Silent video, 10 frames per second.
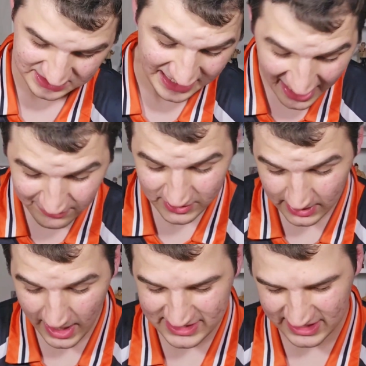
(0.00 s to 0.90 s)
that I
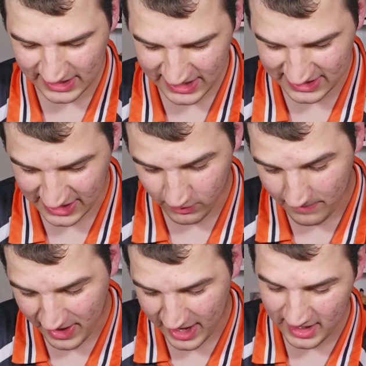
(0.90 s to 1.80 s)
really liked. Like I liked
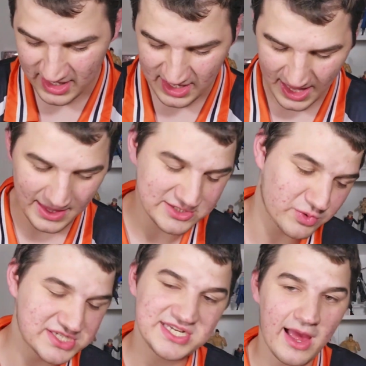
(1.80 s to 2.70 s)
Iwabe, I liked
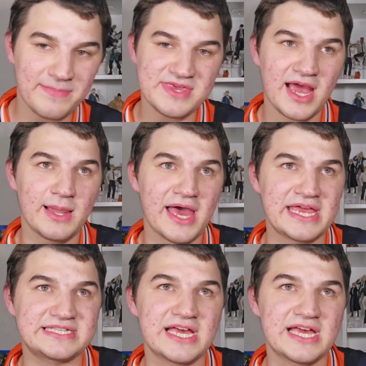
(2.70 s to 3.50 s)
Wasabi, I liked